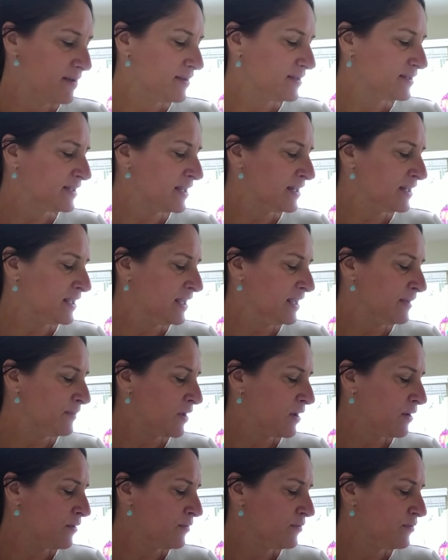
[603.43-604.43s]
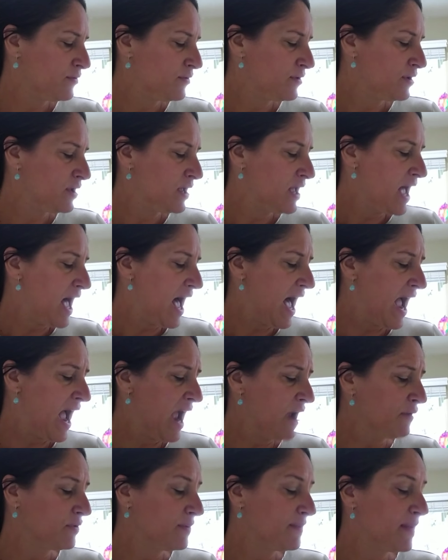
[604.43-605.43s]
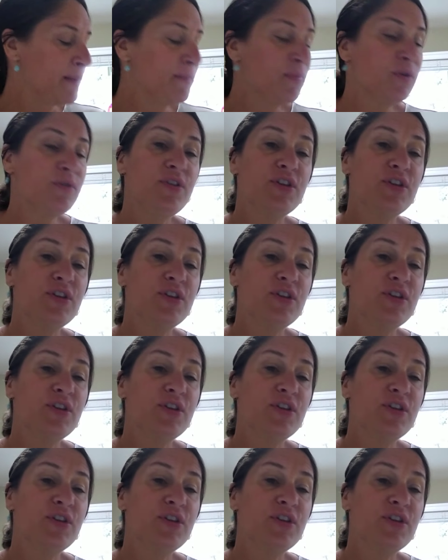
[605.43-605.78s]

Said Chemo. I remembered